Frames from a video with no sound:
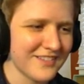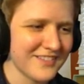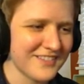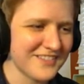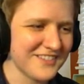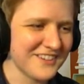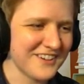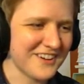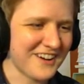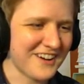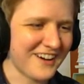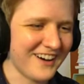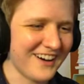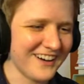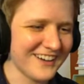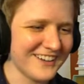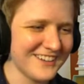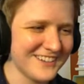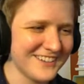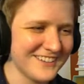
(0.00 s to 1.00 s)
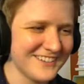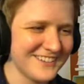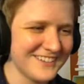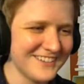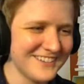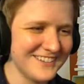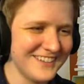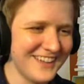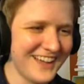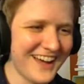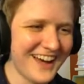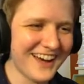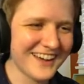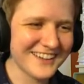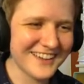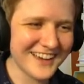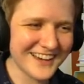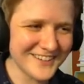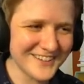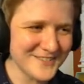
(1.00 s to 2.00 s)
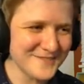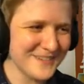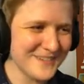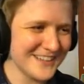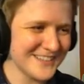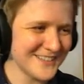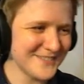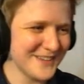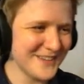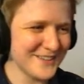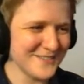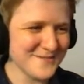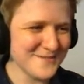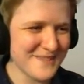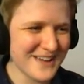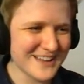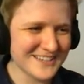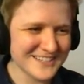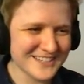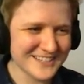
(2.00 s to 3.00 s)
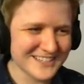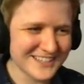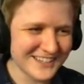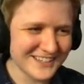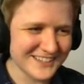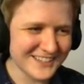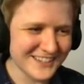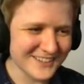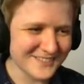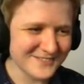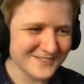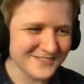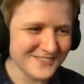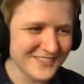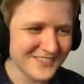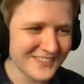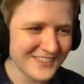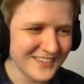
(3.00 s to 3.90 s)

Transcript: Nah, yeah, kind of reminds me of a Magic Kingdom.